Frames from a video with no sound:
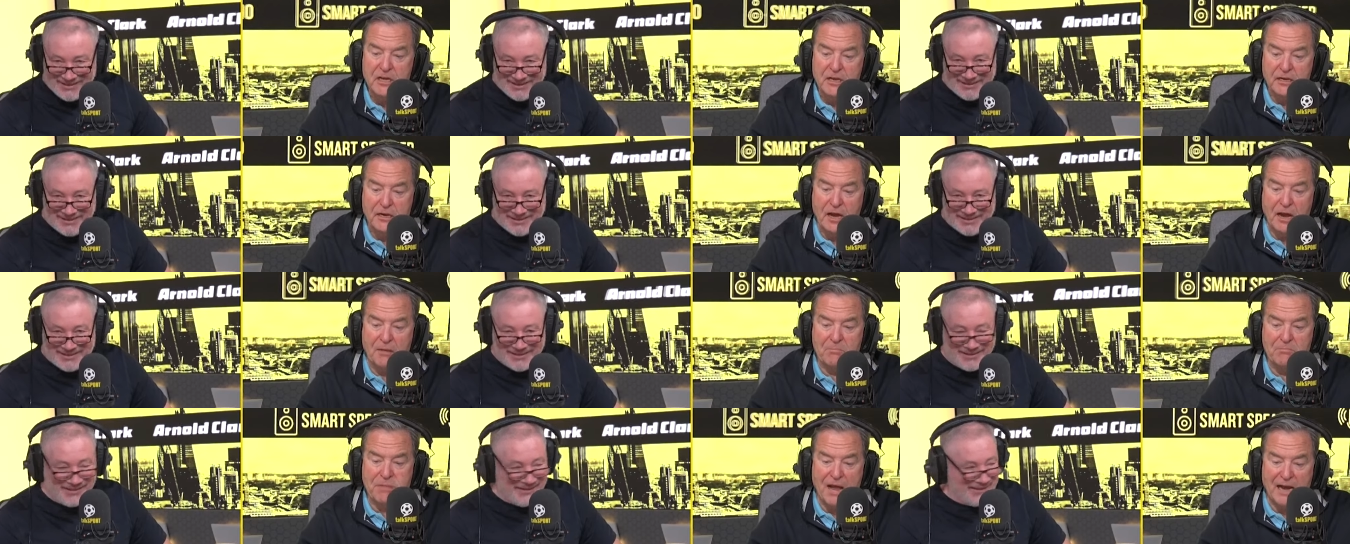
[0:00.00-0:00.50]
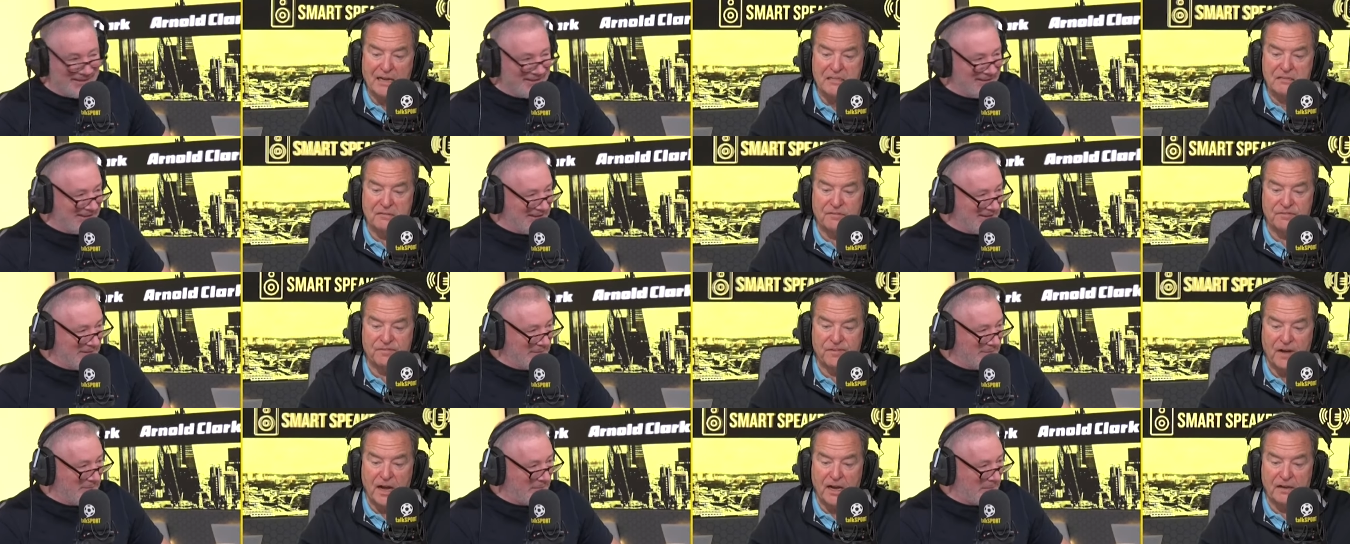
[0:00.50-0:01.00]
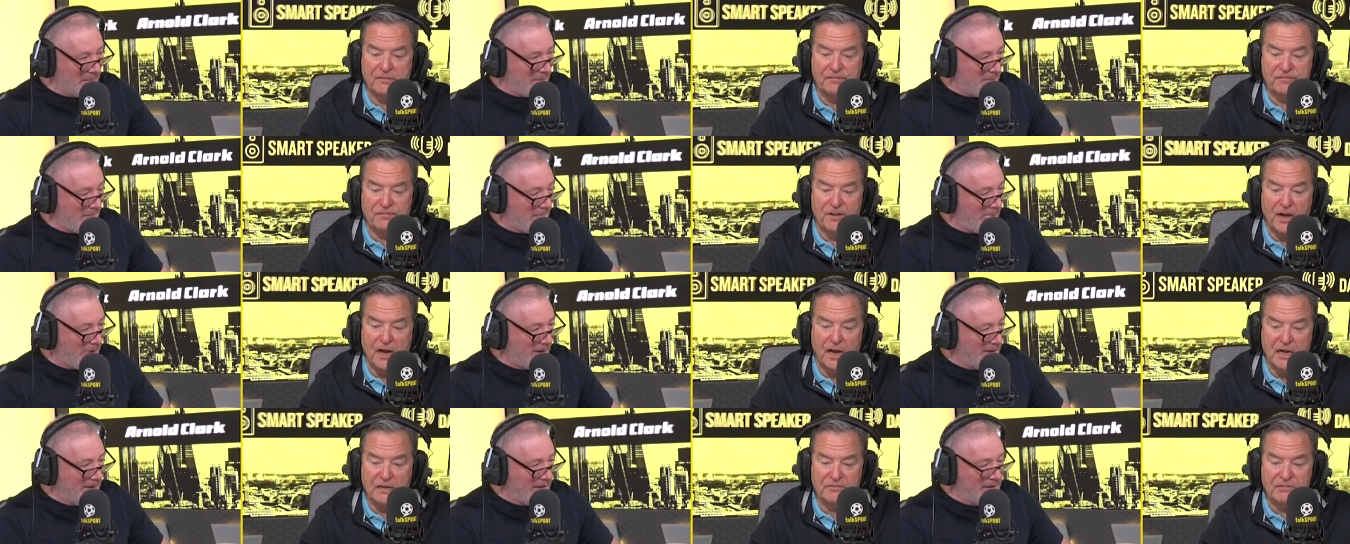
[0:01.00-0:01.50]
Speaker 1: come back to
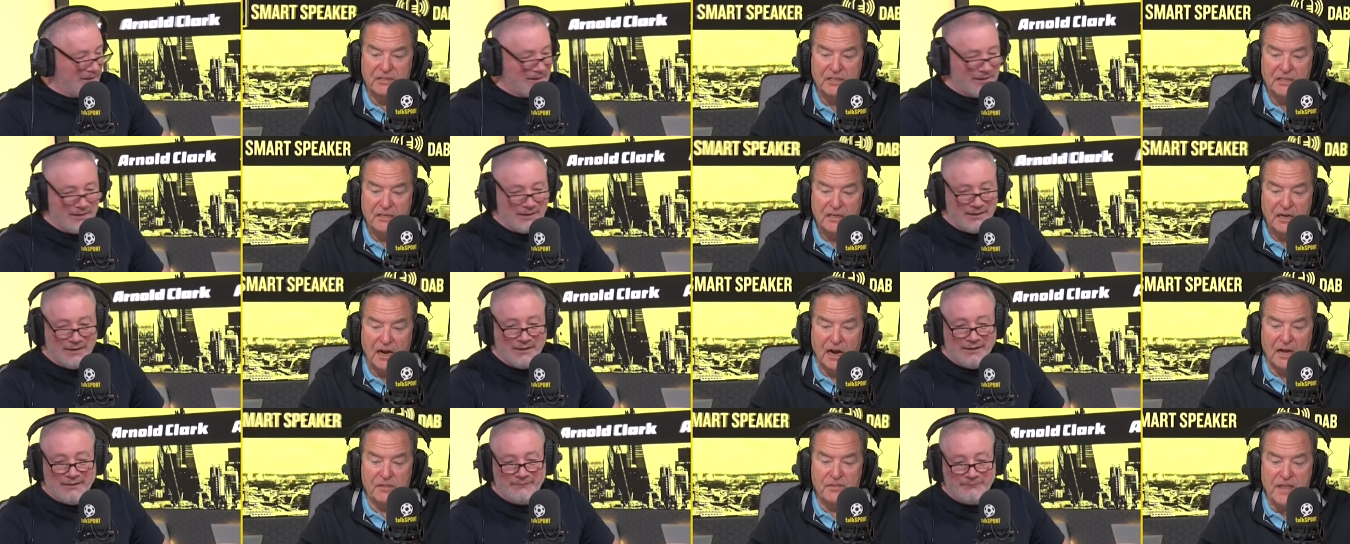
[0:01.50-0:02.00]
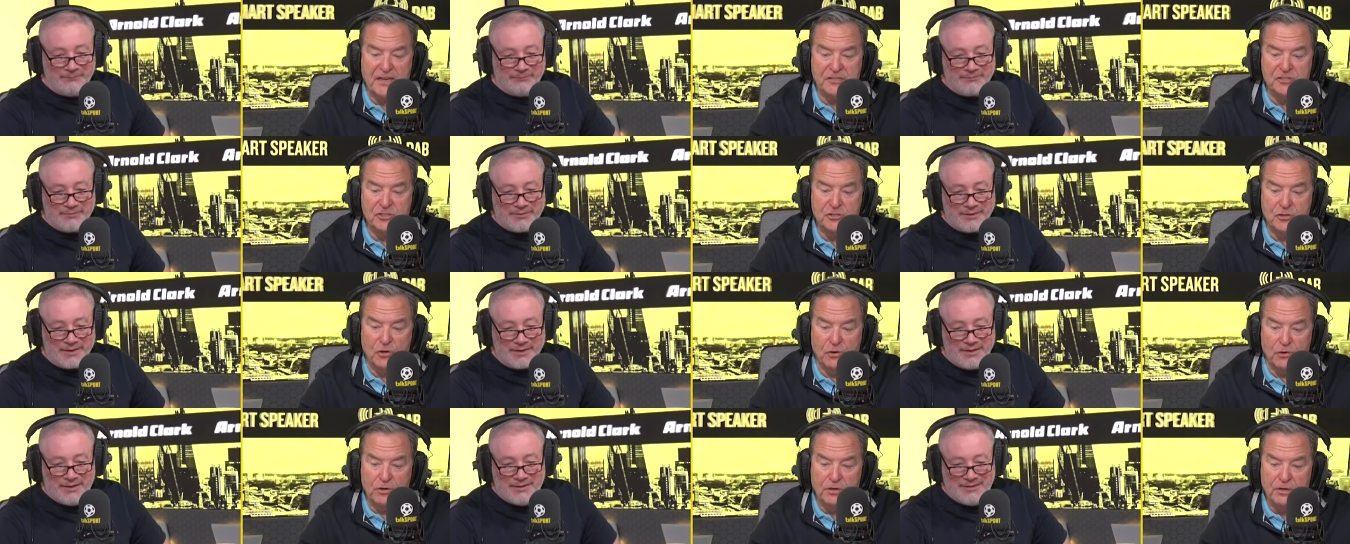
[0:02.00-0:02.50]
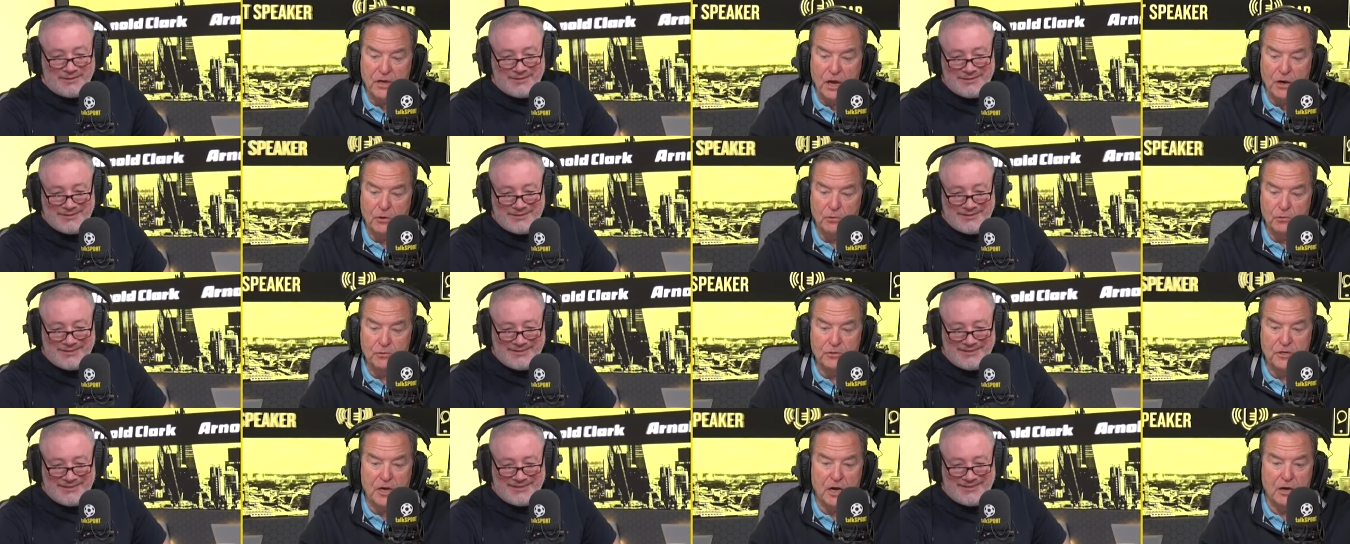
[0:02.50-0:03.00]
5-5, and then score an
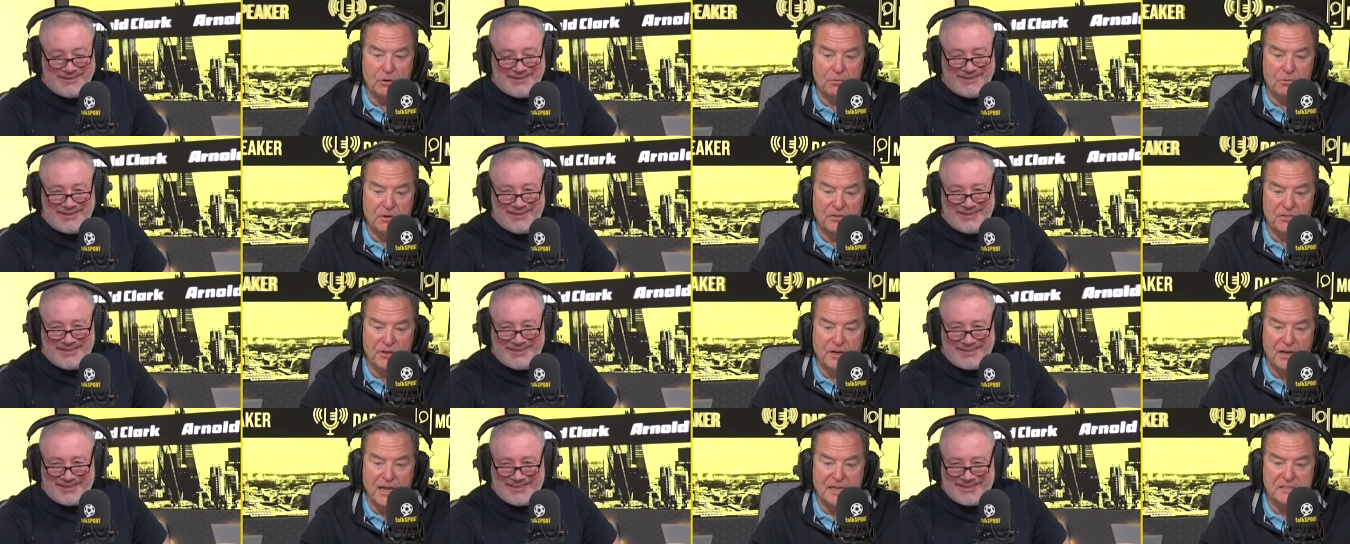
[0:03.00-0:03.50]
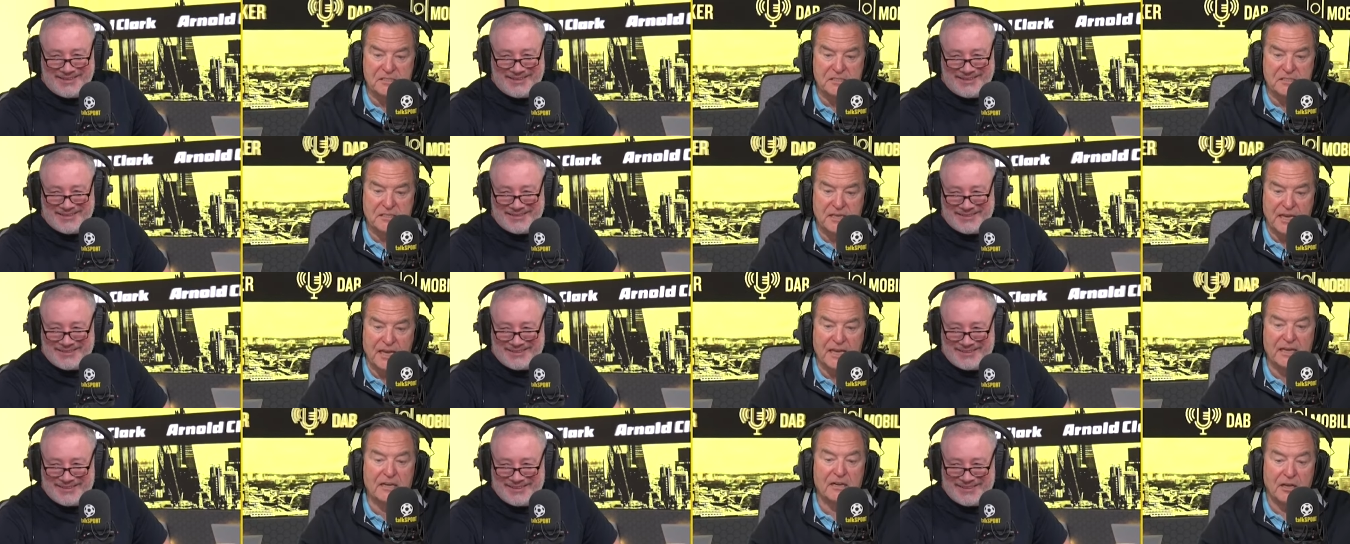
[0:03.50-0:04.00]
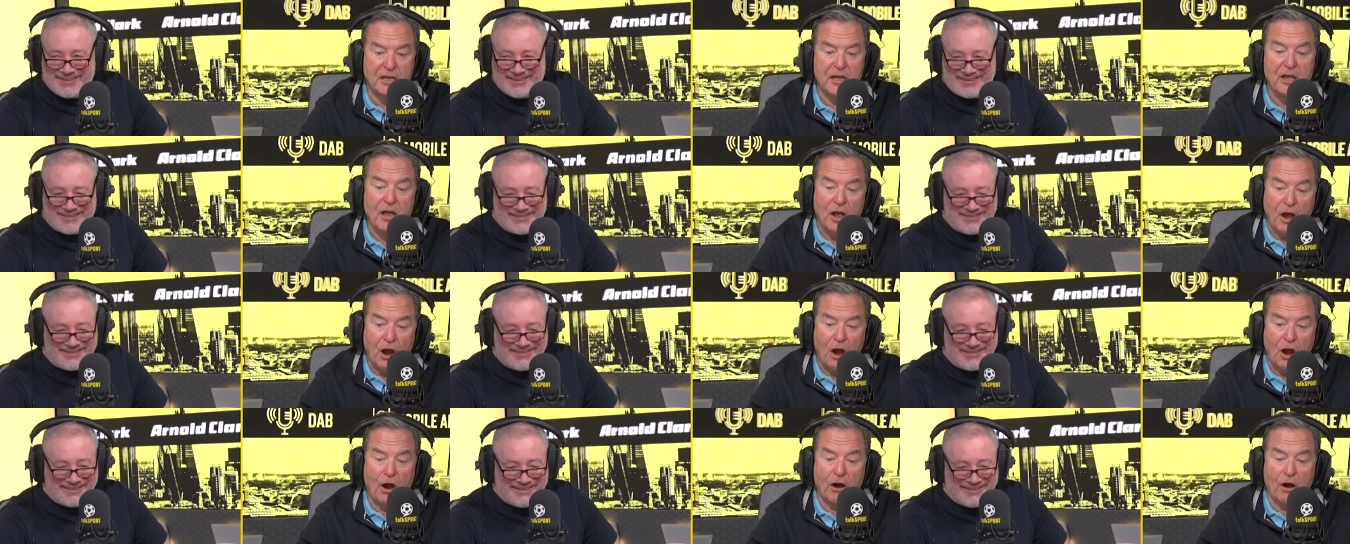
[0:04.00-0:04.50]
own goal with the last kick
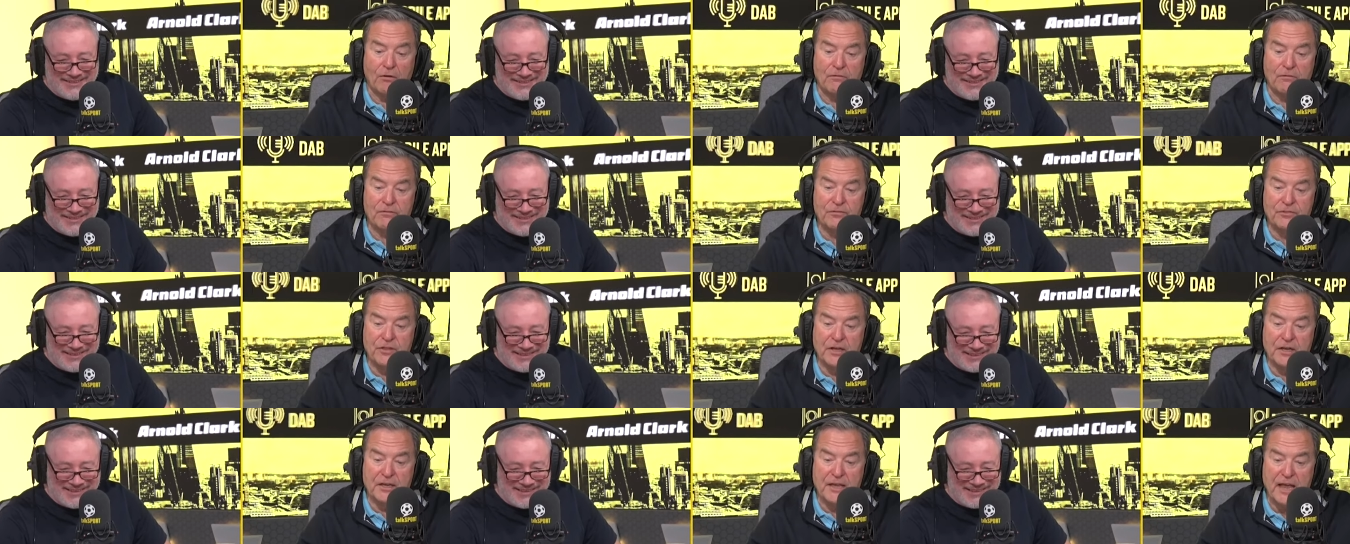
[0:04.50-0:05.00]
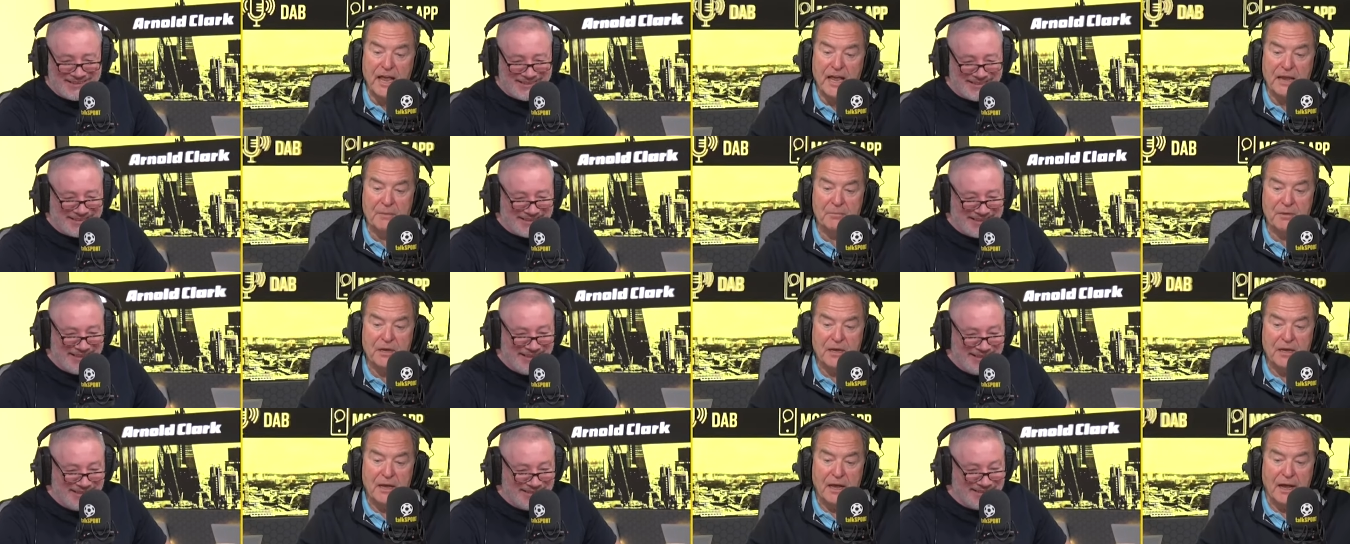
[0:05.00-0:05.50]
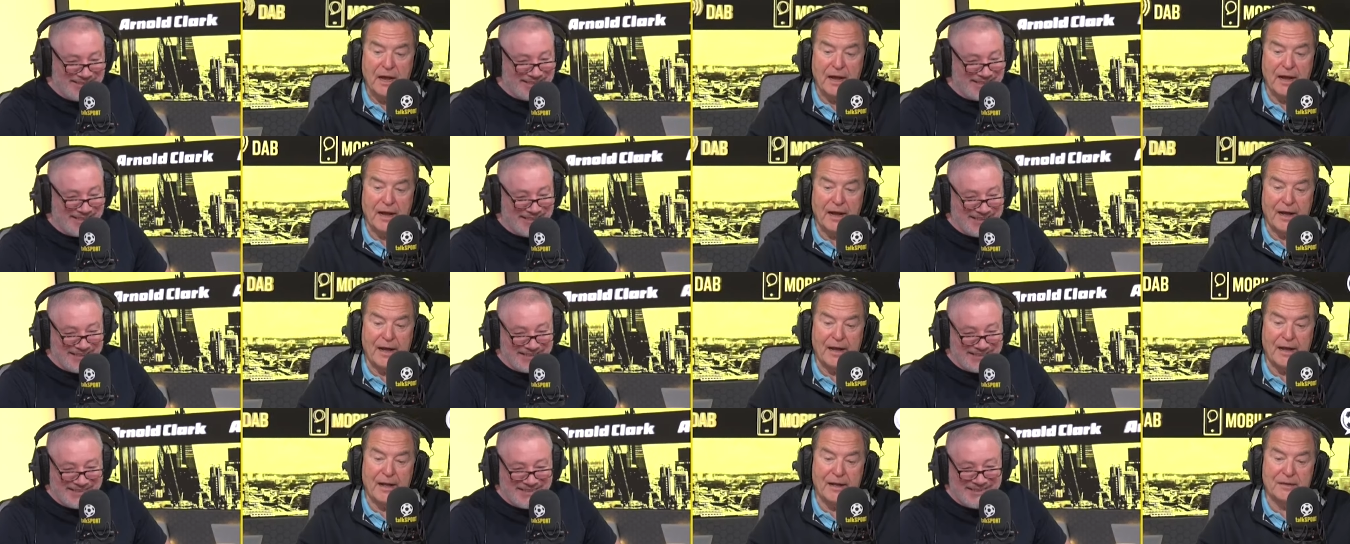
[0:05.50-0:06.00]
of the game.
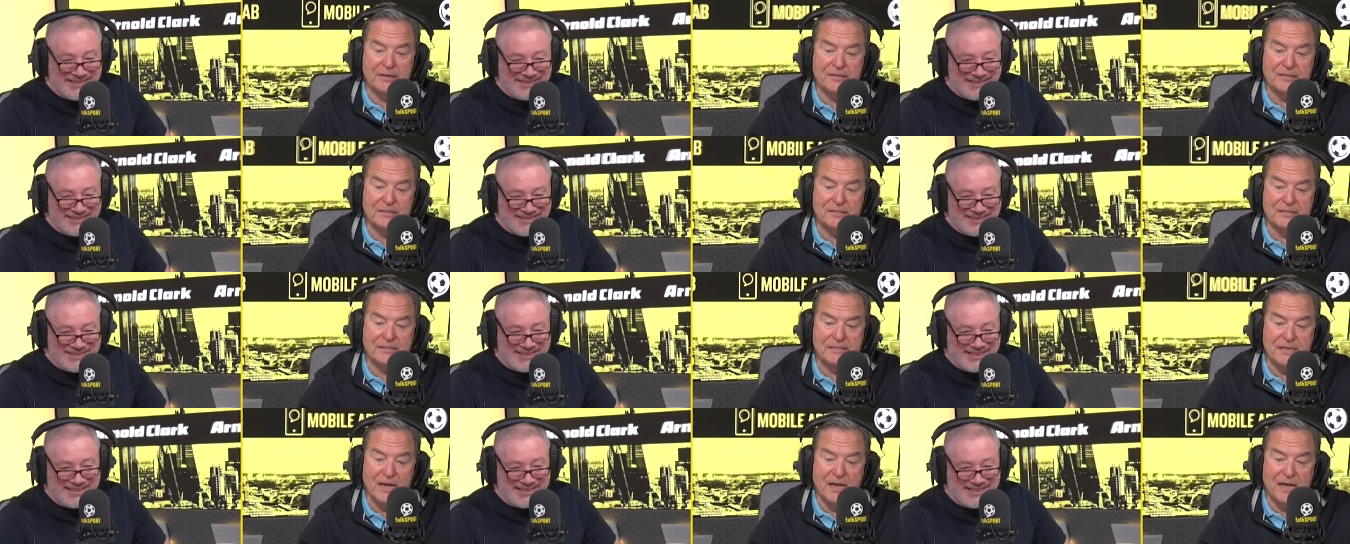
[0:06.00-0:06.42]
And